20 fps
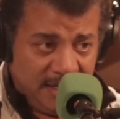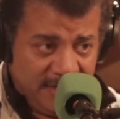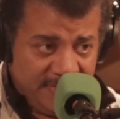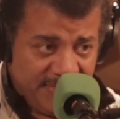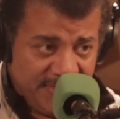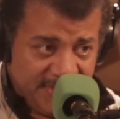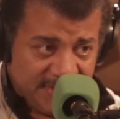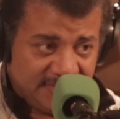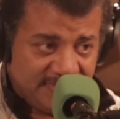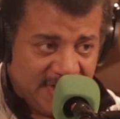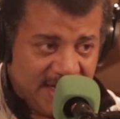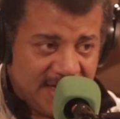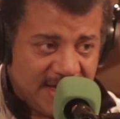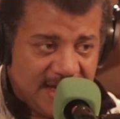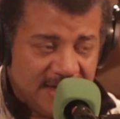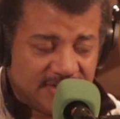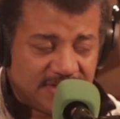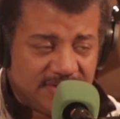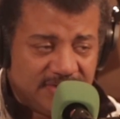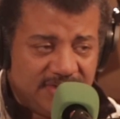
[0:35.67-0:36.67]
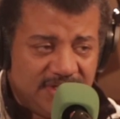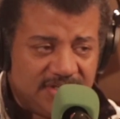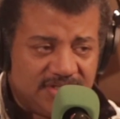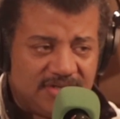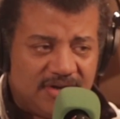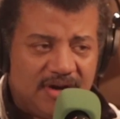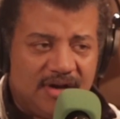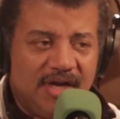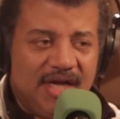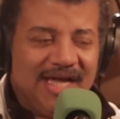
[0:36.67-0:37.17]
on this right now. So these
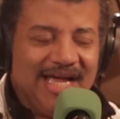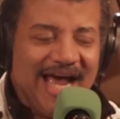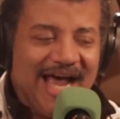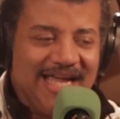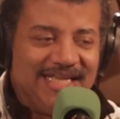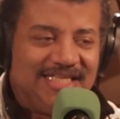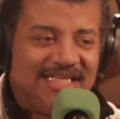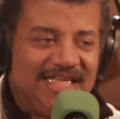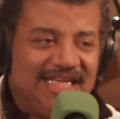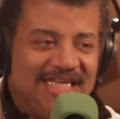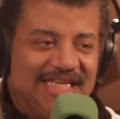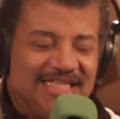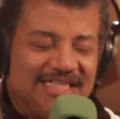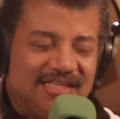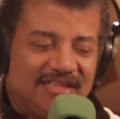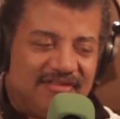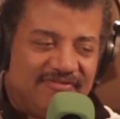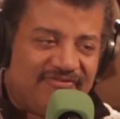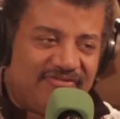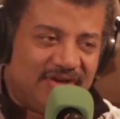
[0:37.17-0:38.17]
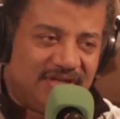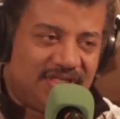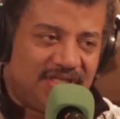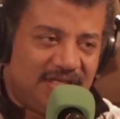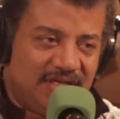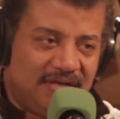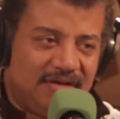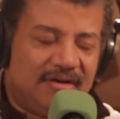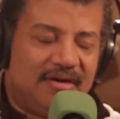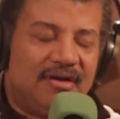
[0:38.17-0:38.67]
are ideas at the
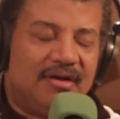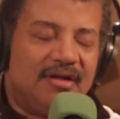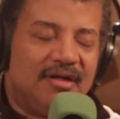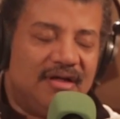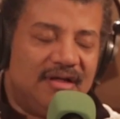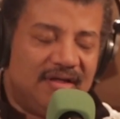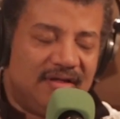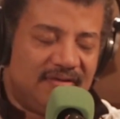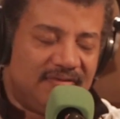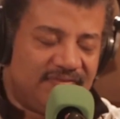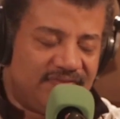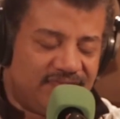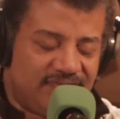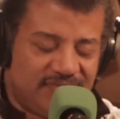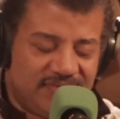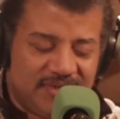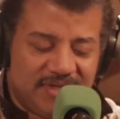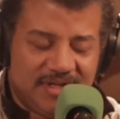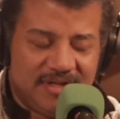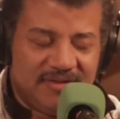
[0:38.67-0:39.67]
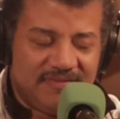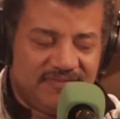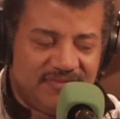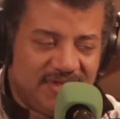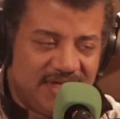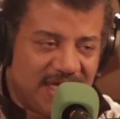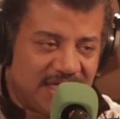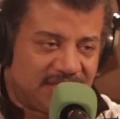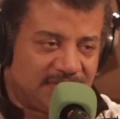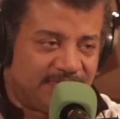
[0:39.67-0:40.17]
frontier of
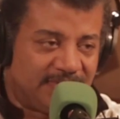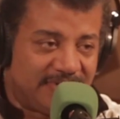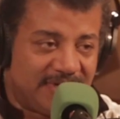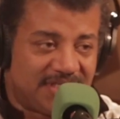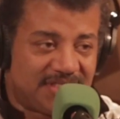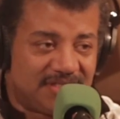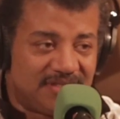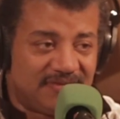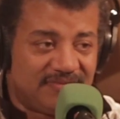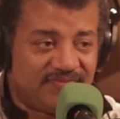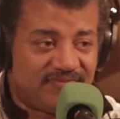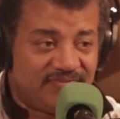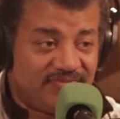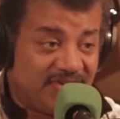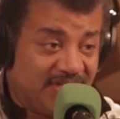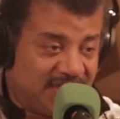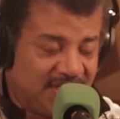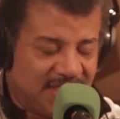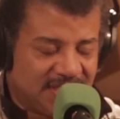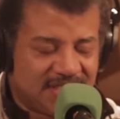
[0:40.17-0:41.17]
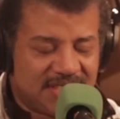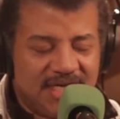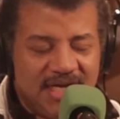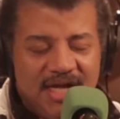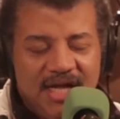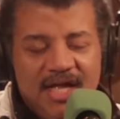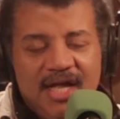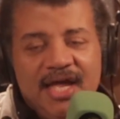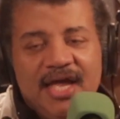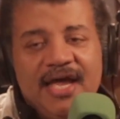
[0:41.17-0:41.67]
the exploration of physics.
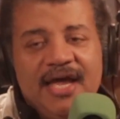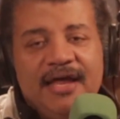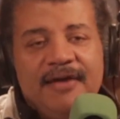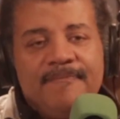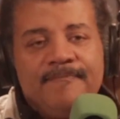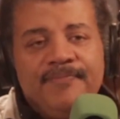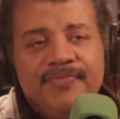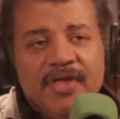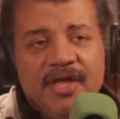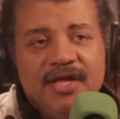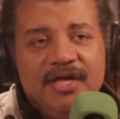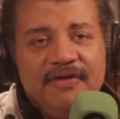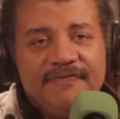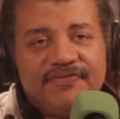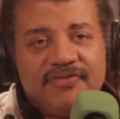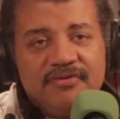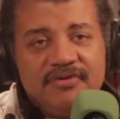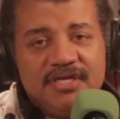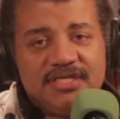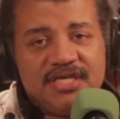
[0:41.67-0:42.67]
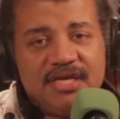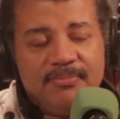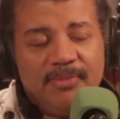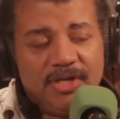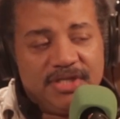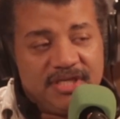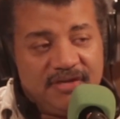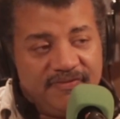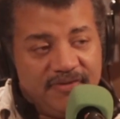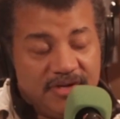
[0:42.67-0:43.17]
And if there is a
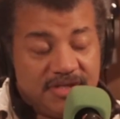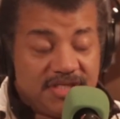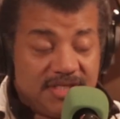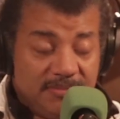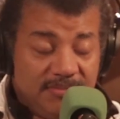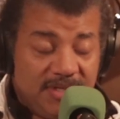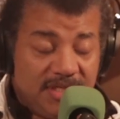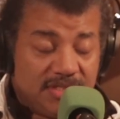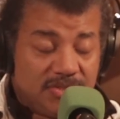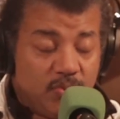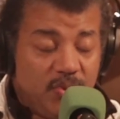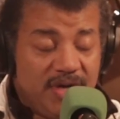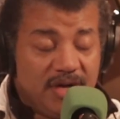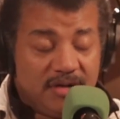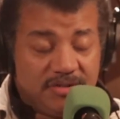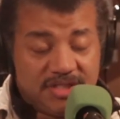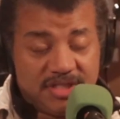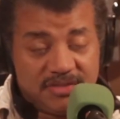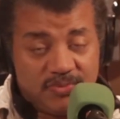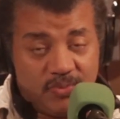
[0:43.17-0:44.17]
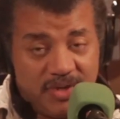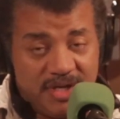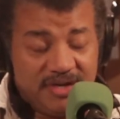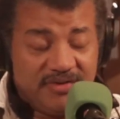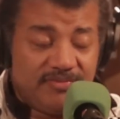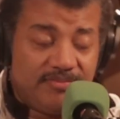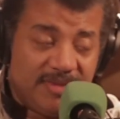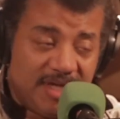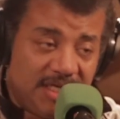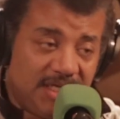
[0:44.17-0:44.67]
multiverse, it means we are just one
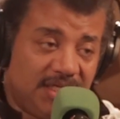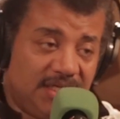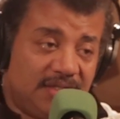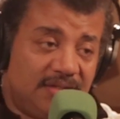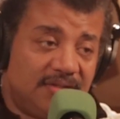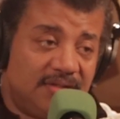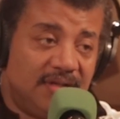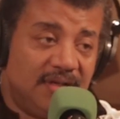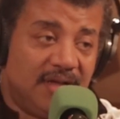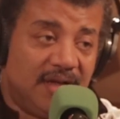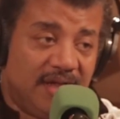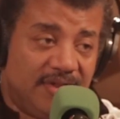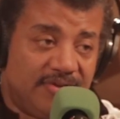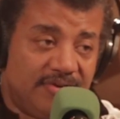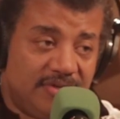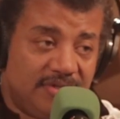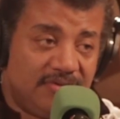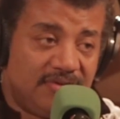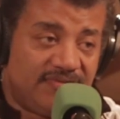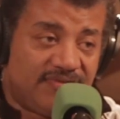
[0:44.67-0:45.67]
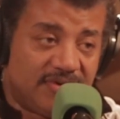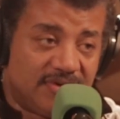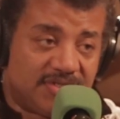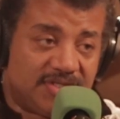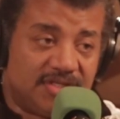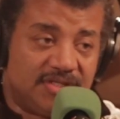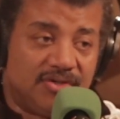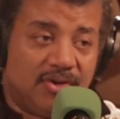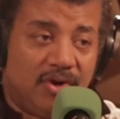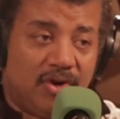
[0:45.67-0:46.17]
of many other
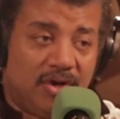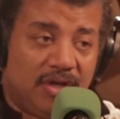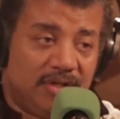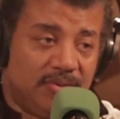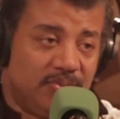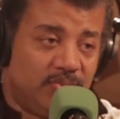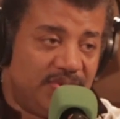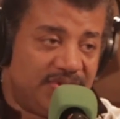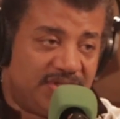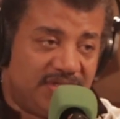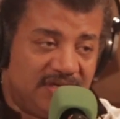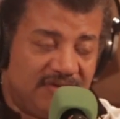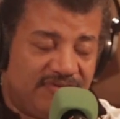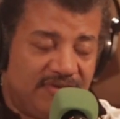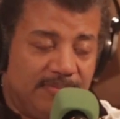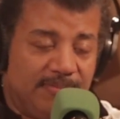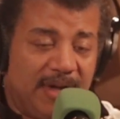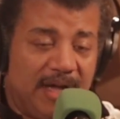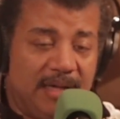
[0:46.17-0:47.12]
universes, all with different